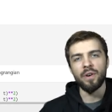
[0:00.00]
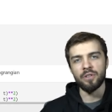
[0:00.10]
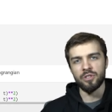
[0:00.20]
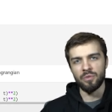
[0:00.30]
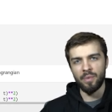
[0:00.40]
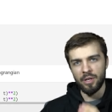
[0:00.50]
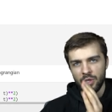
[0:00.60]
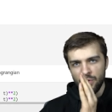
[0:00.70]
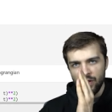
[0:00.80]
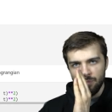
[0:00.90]
function where
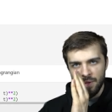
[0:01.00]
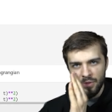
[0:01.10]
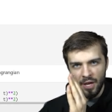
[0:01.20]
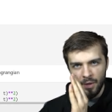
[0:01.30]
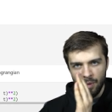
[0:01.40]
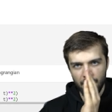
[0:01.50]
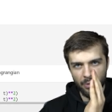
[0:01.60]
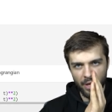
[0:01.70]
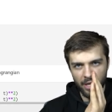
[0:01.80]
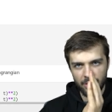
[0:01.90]
you give me theta one,
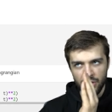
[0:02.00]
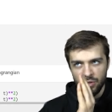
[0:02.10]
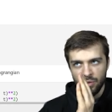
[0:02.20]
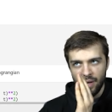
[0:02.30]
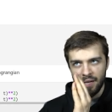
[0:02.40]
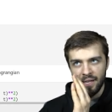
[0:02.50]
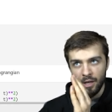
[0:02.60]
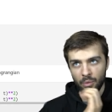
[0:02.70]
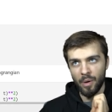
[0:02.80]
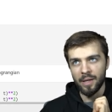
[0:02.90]
theta two, and
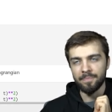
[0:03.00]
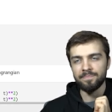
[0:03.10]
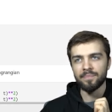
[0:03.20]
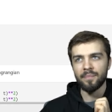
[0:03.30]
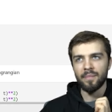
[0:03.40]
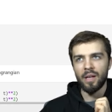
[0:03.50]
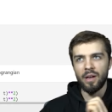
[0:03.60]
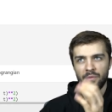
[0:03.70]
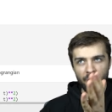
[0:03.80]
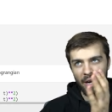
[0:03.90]
L one,
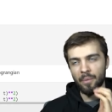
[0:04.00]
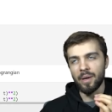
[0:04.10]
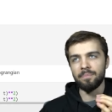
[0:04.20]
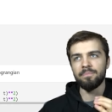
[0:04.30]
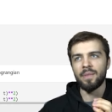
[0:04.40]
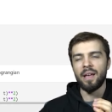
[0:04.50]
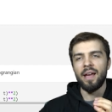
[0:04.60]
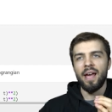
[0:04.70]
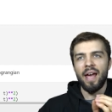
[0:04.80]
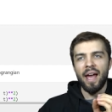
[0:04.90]
and phi one,
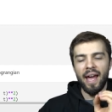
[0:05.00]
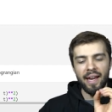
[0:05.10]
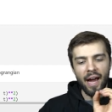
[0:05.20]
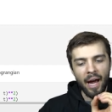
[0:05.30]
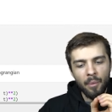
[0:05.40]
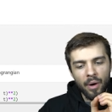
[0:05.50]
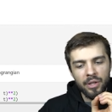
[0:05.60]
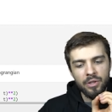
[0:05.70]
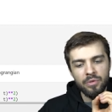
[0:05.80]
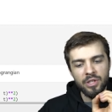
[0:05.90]
and I
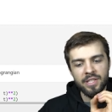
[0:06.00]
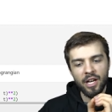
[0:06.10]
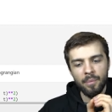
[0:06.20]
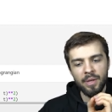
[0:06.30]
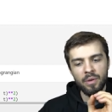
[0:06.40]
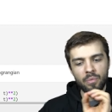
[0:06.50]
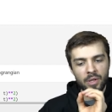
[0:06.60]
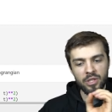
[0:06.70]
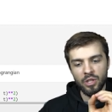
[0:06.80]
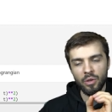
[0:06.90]
want you to tell me
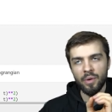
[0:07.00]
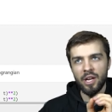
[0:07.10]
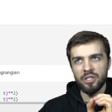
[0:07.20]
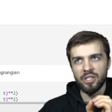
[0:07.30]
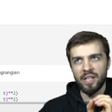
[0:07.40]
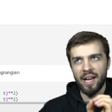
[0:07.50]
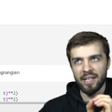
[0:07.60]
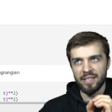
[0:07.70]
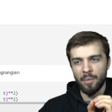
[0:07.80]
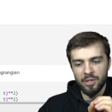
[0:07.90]
what's the location in
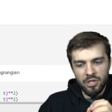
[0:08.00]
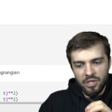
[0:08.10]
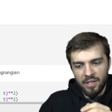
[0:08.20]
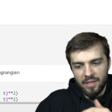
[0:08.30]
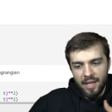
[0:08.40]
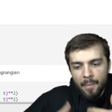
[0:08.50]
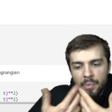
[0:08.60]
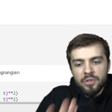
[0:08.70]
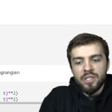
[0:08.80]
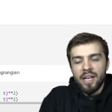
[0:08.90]
x. I want just
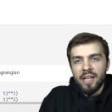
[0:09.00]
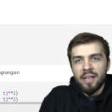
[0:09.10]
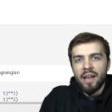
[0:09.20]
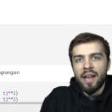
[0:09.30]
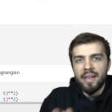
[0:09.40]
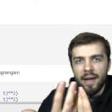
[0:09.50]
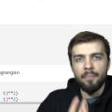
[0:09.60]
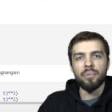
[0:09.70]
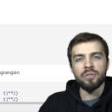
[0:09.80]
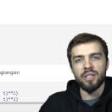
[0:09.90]
numbers in and
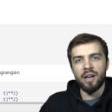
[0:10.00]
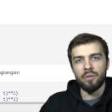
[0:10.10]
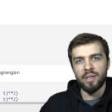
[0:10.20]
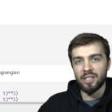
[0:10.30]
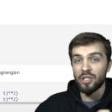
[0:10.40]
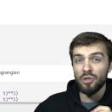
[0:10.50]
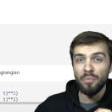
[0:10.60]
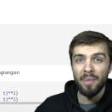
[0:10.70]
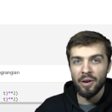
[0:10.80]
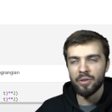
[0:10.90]
numbers out. That's a
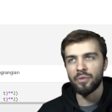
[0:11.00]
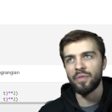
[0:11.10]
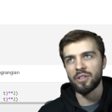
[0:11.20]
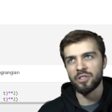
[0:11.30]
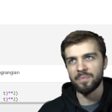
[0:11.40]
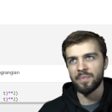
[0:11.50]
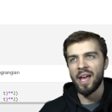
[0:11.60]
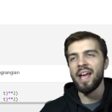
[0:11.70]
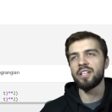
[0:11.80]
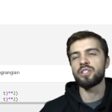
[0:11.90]
numerical function.
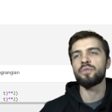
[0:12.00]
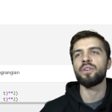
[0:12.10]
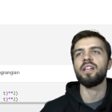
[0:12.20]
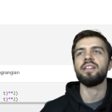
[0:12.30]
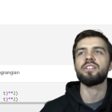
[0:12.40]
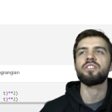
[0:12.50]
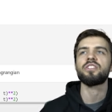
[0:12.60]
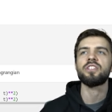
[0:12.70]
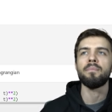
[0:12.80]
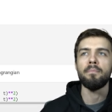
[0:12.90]
It's different than this
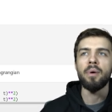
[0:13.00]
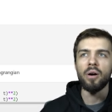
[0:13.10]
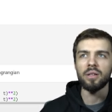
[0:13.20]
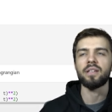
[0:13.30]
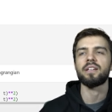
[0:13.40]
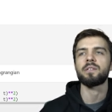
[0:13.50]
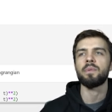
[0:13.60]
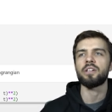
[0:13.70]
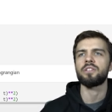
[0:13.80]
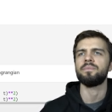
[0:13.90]
symbolic
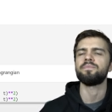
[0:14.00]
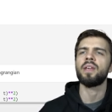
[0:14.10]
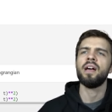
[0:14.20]
expression.